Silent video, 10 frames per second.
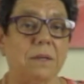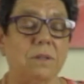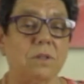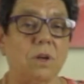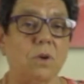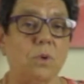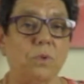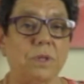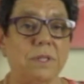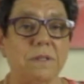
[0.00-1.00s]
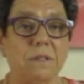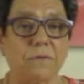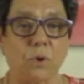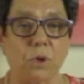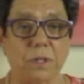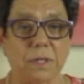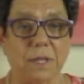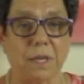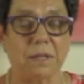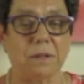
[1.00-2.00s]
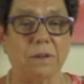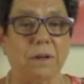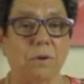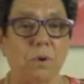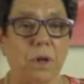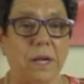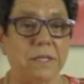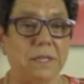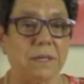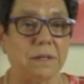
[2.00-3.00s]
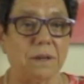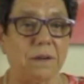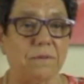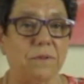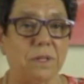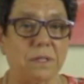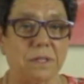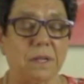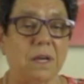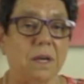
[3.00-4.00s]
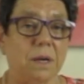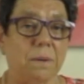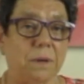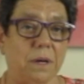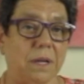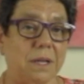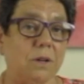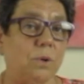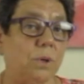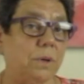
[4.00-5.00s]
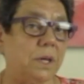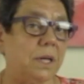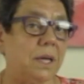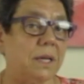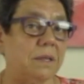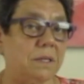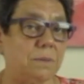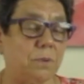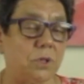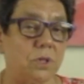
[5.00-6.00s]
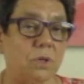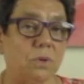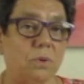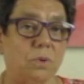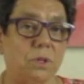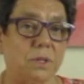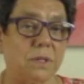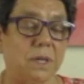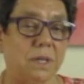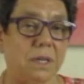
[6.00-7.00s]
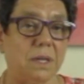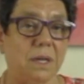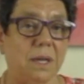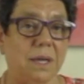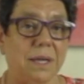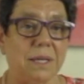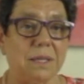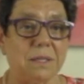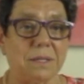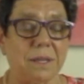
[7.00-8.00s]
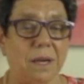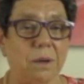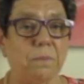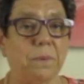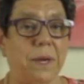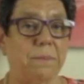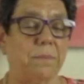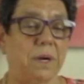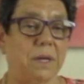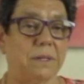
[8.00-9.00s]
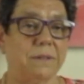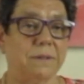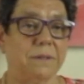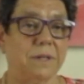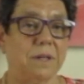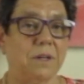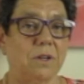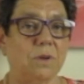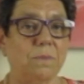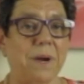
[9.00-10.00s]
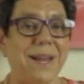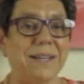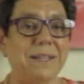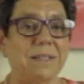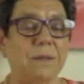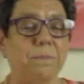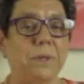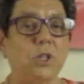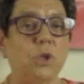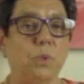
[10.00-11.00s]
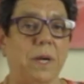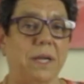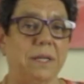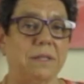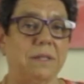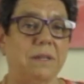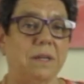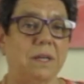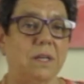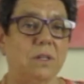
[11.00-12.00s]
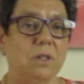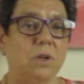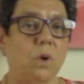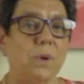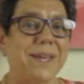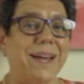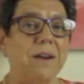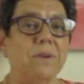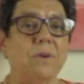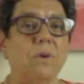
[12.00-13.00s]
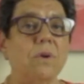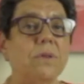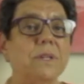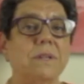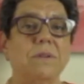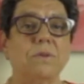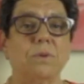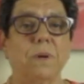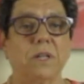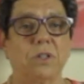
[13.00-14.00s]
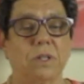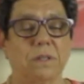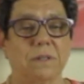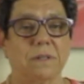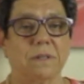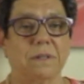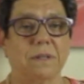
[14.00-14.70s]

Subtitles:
So this is, of course, again, the whole idea of this inquiry and this pursuit or study is to help that mind. Your mind is habituated to going out in all these other directions.